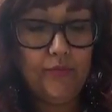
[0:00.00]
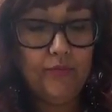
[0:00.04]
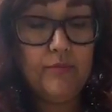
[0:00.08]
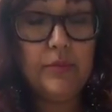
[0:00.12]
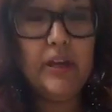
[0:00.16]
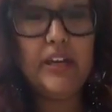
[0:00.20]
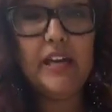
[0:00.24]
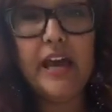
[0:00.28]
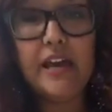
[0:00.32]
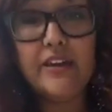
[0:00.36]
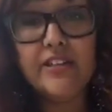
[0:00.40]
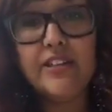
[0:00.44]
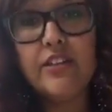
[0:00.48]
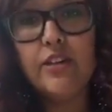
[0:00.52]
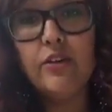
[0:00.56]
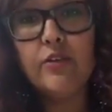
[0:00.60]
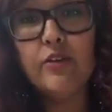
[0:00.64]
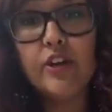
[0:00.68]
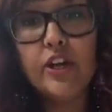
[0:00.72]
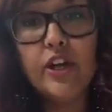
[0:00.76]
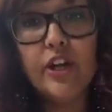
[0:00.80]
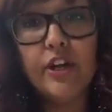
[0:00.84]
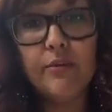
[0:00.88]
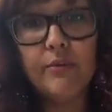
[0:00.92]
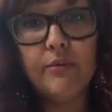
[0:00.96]
but yes, you
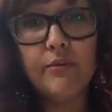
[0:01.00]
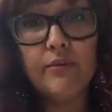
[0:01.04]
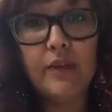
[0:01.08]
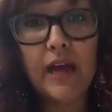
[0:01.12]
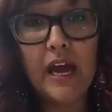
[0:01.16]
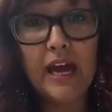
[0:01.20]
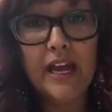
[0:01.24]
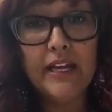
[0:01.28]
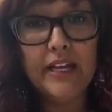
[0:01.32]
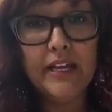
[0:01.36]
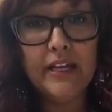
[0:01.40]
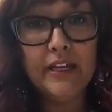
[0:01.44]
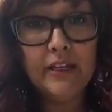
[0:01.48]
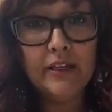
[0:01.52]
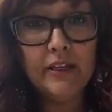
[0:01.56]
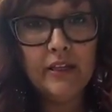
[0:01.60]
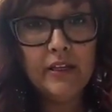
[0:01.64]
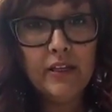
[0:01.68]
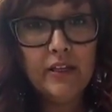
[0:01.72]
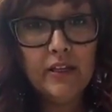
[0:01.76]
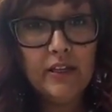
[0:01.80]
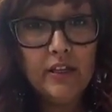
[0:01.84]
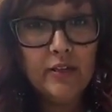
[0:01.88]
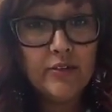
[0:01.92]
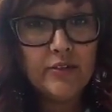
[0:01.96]
could, Heidi.
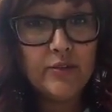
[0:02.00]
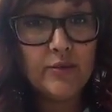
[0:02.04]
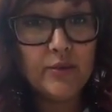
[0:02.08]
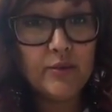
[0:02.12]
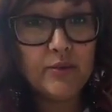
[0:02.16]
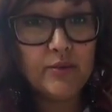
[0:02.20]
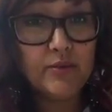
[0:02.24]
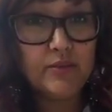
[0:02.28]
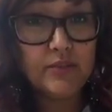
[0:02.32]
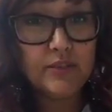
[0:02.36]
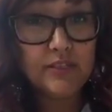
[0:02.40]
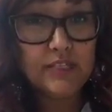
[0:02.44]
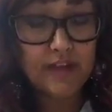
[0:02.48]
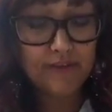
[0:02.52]
This would